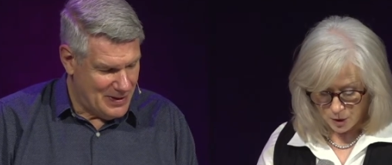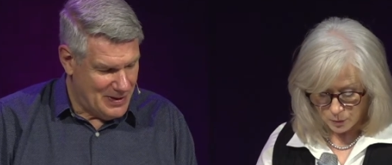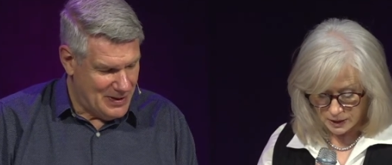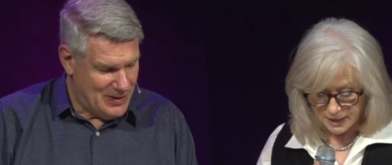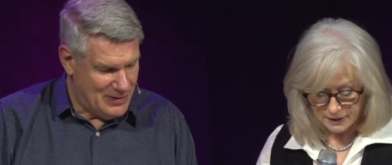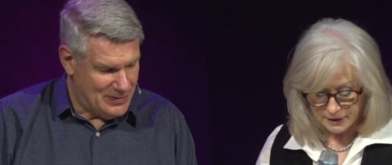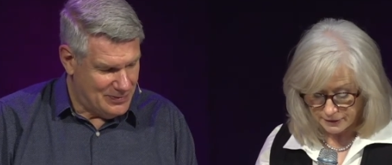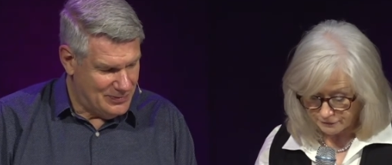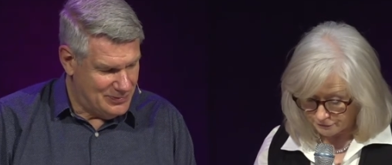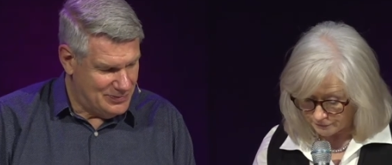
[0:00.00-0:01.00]
Speaker 1: Well, I
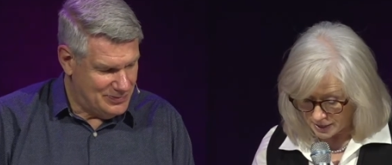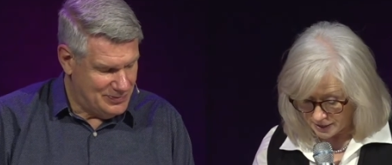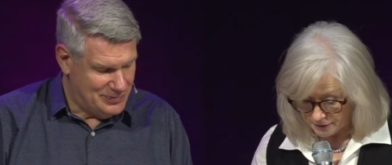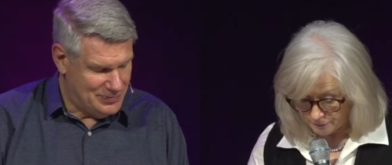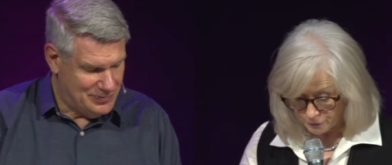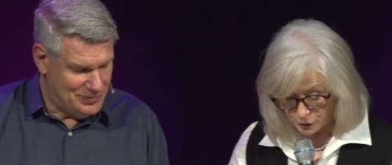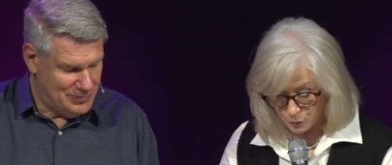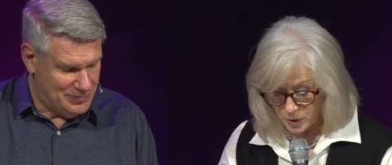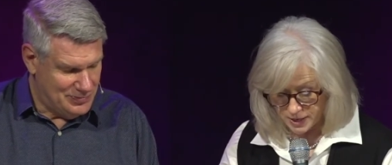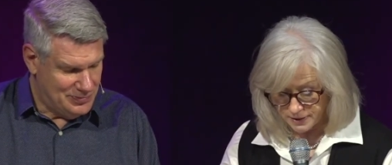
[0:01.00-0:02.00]
love um,
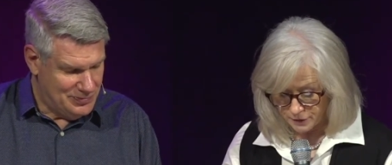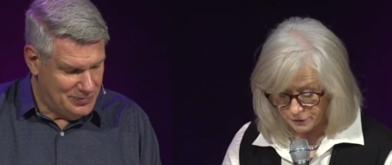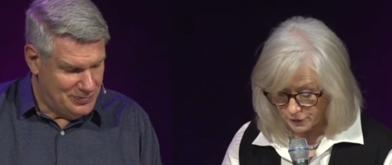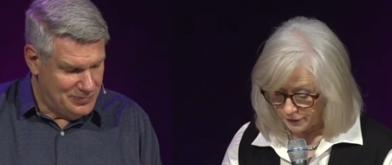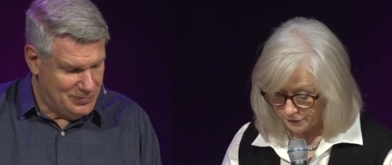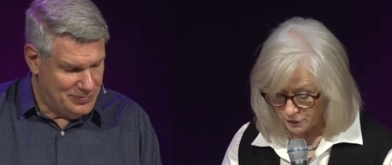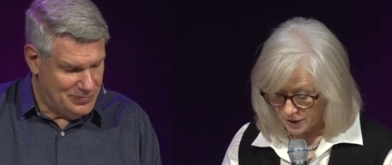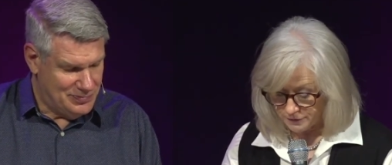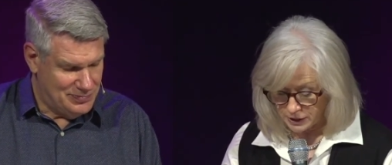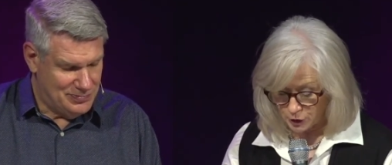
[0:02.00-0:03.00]
verse 1. Therefore, if you
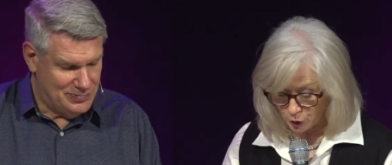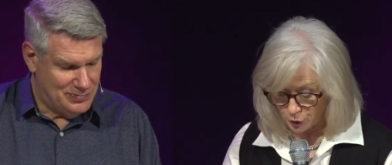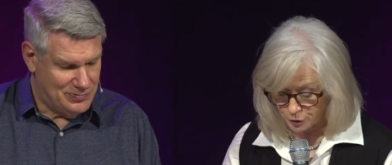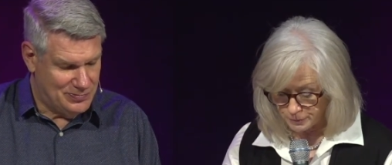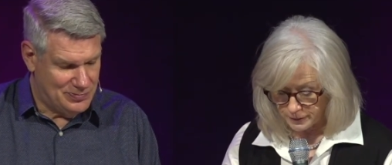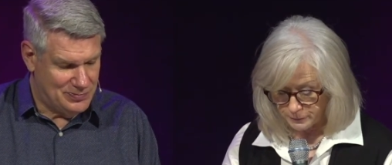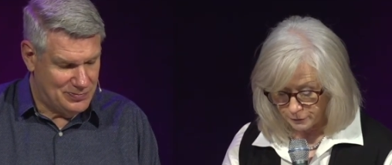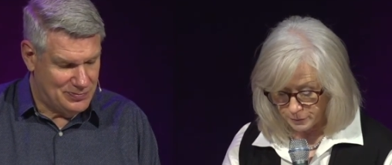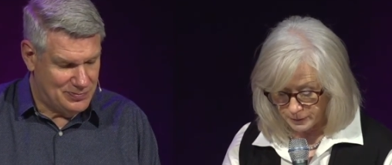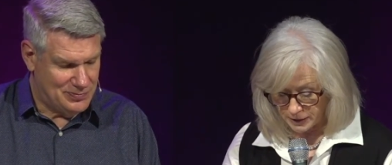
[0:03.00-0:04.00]
have any encouragement
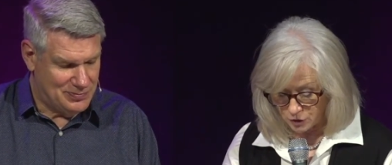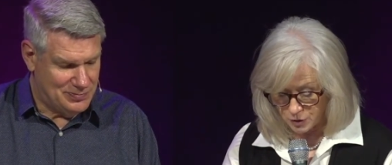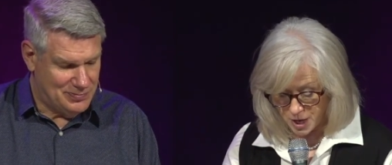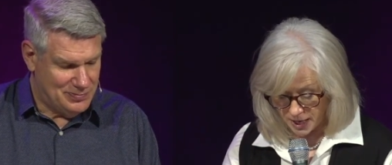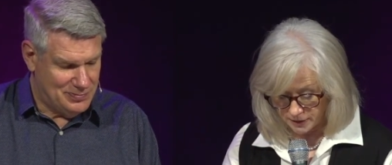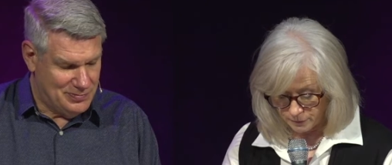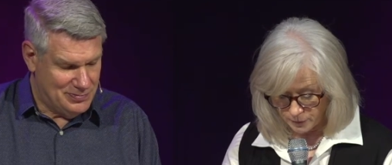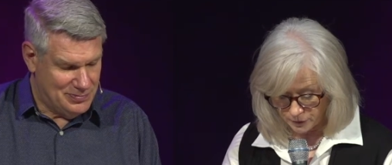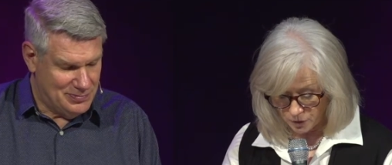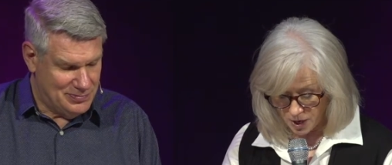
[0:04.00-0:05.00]
from being united
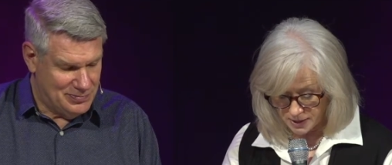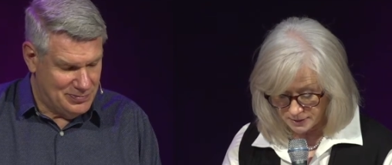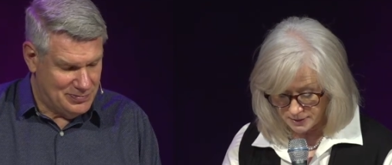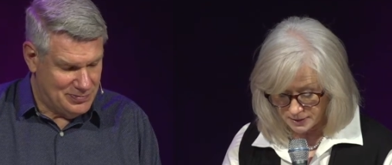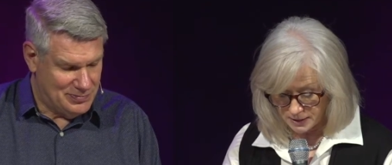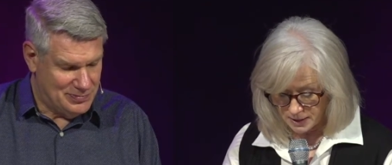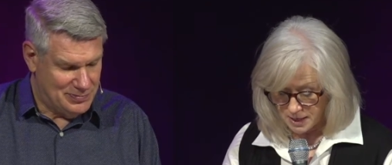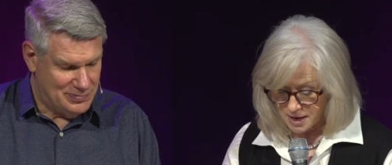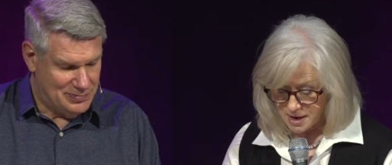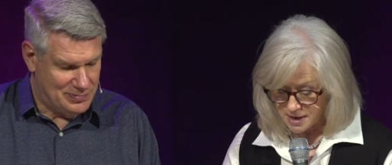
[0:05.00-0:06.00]
with Christ,
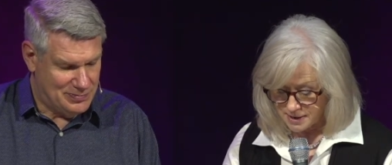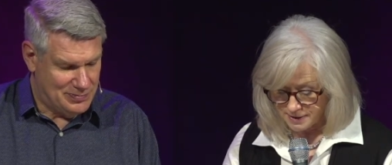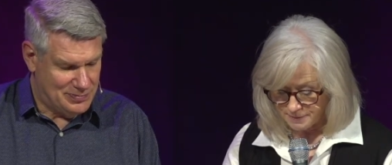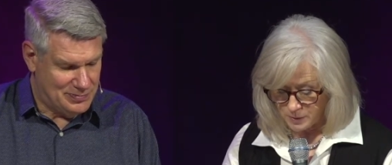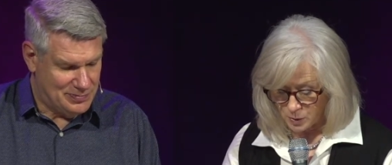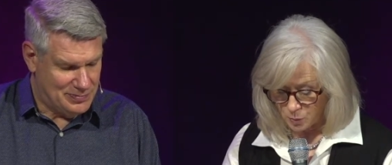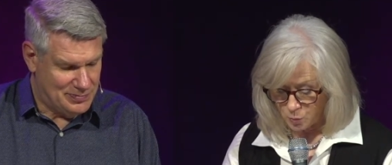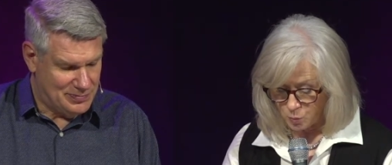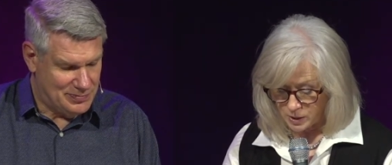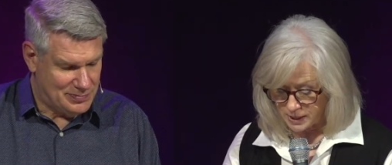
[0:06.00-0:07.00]
um,
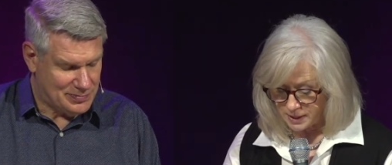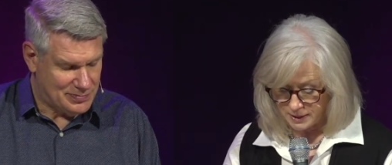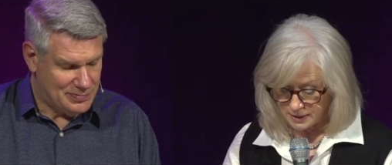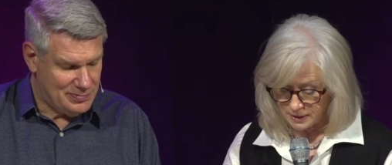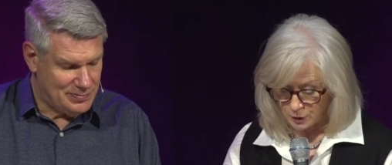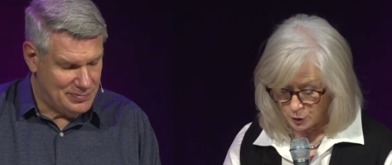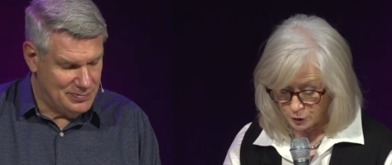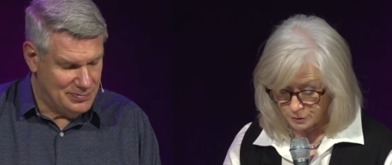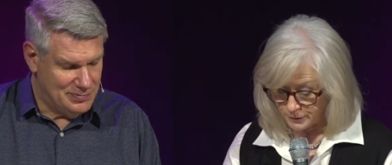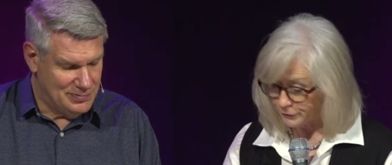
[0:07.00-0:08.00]
we get
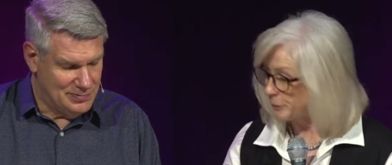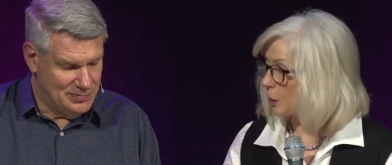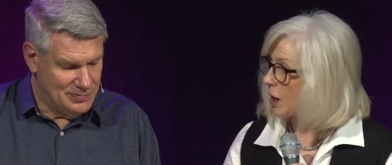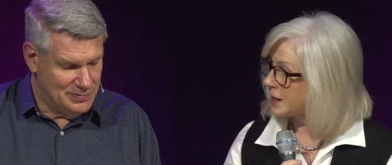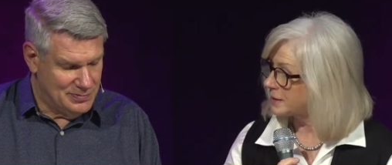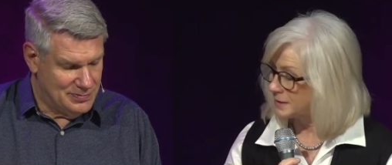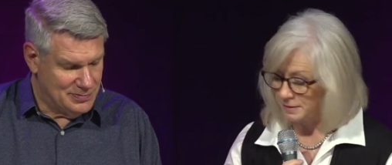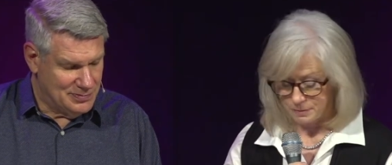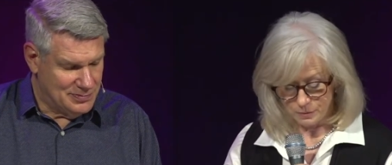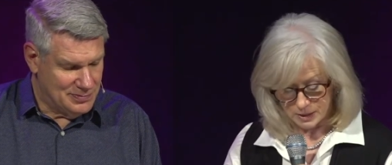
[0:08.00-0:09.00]
encouragement from
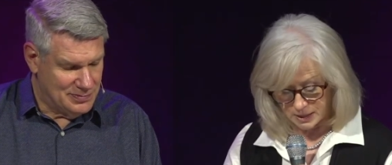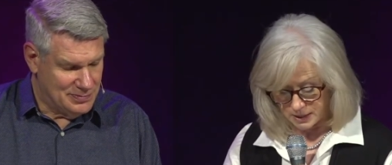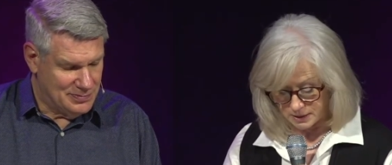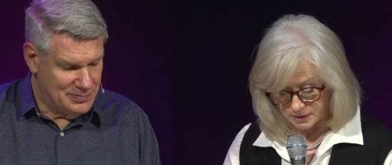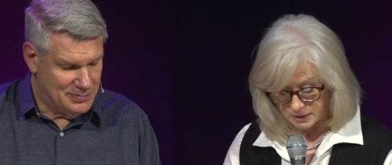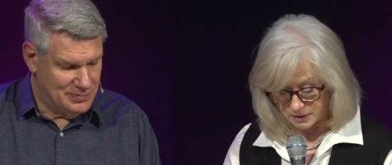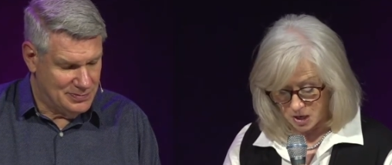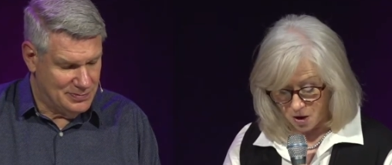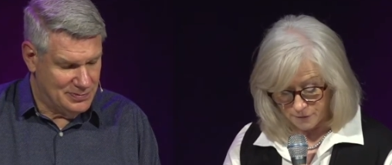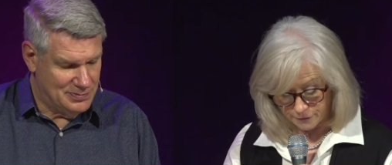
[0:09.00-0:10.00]
Christ. We get
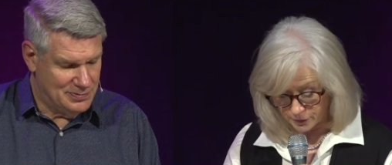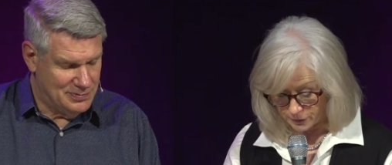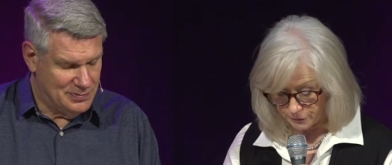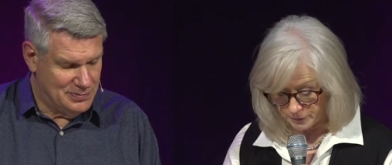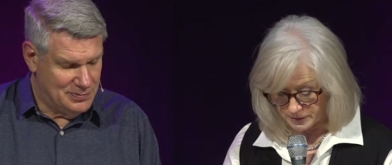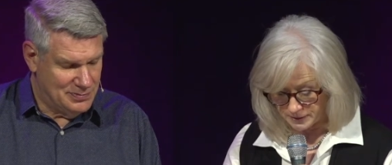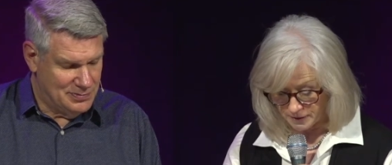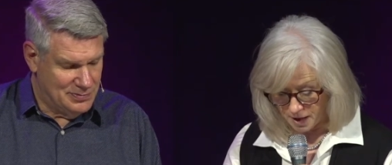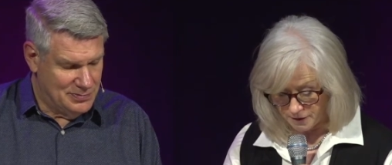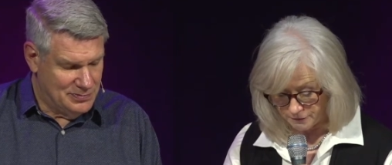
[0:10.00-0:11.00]
comfort from his
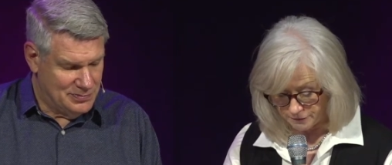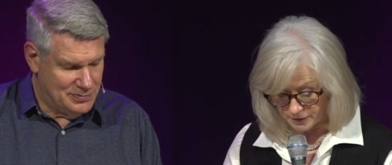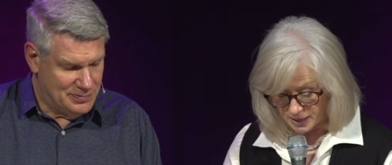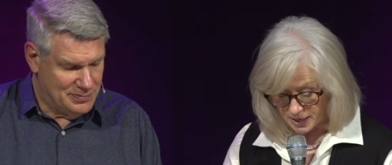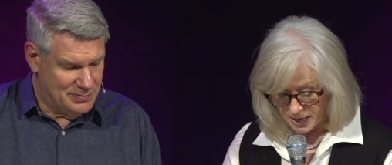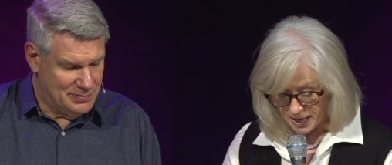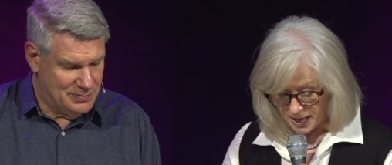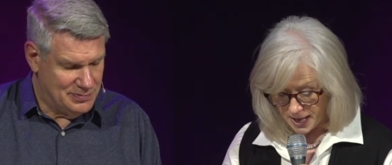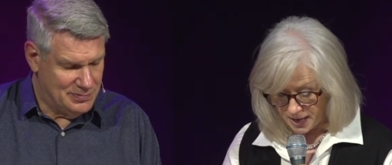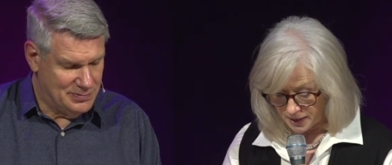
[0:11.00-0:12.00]
love
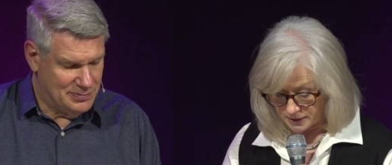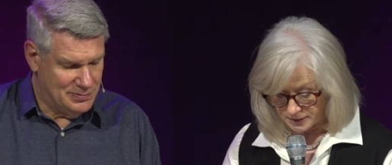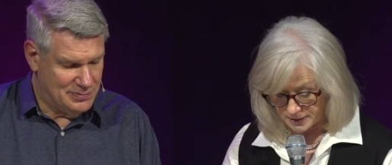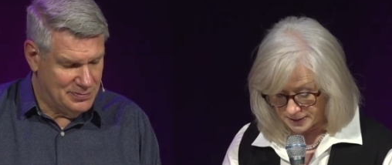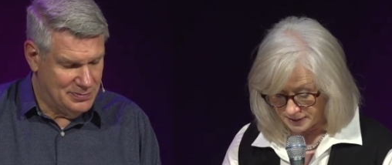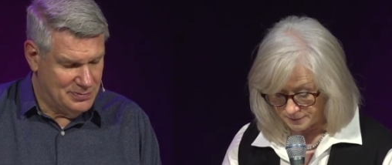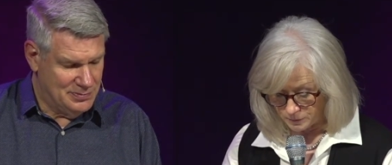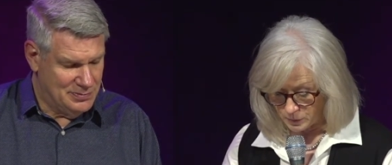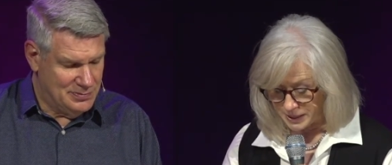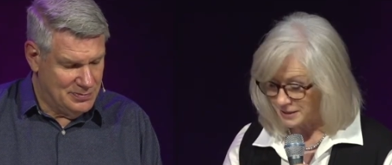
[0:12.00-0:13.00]
and um,
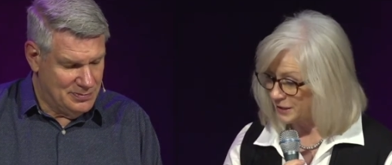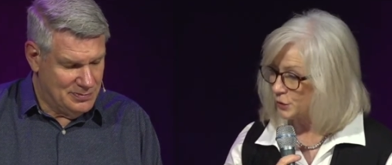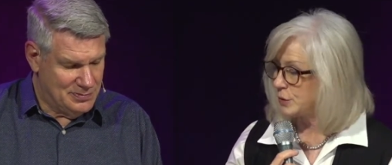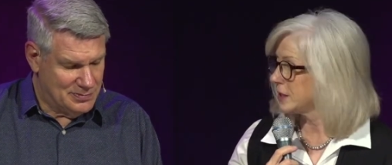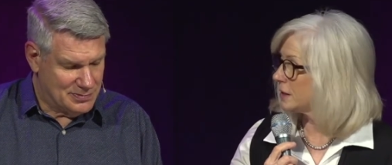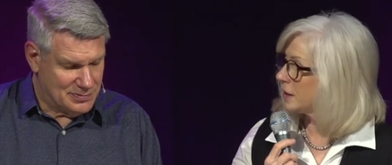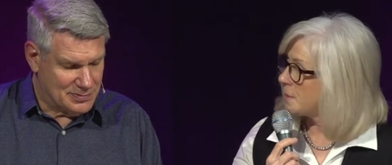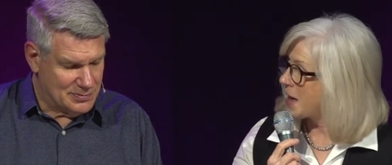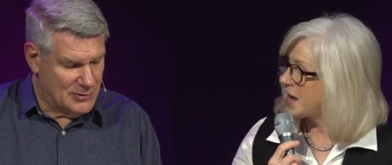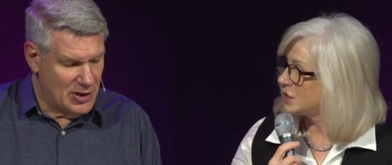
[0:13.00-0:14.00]
we get tenderness and
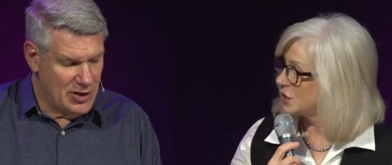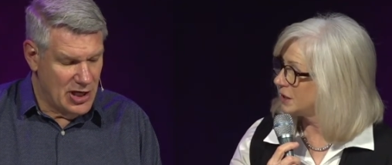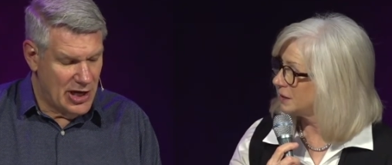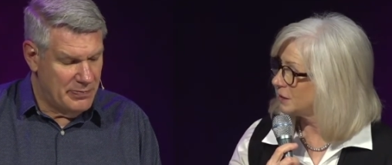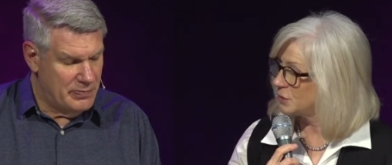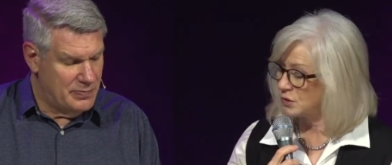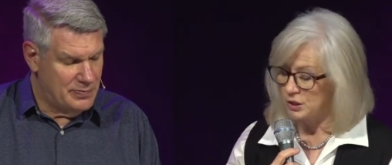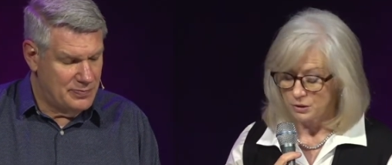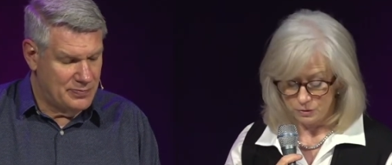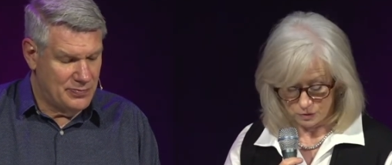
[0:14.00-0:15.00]
compassion. Oh, yeah. Those are
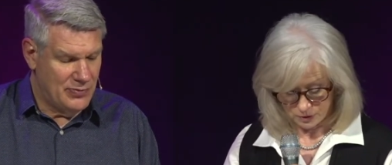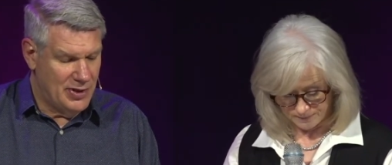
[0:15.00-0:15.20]
huge.